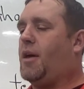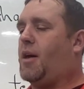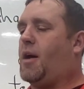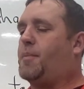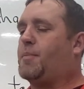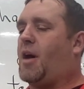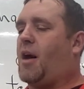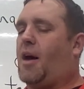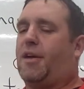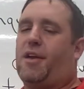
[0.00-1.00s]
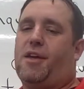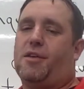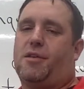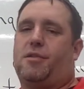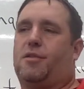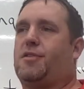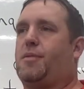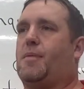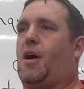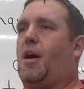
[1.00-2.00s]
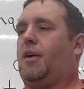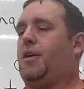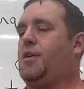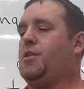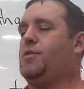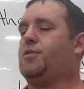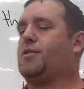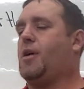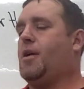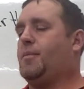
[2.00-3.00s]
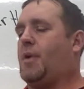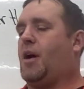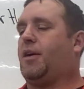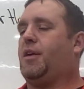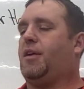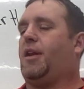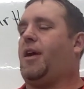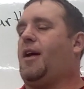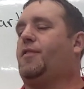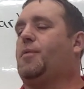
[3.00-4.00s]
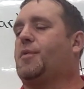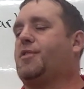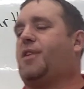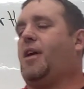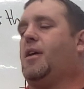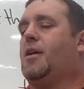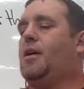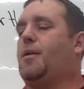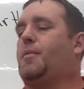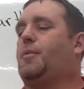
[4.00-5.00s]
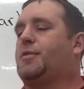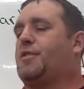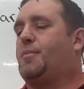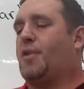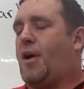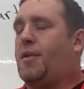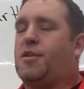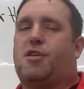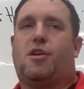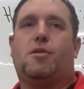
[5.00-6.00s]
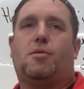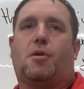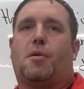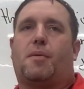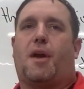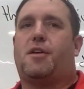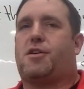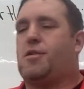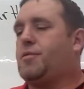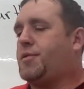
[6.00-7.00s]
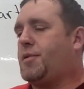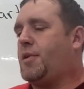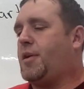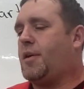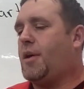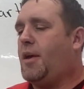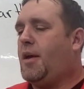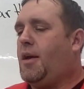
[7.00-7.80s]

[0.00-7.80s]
Mahogany, you'll see mahogany used. Mahogany can have almost a brownish hue or a reddish hue to it.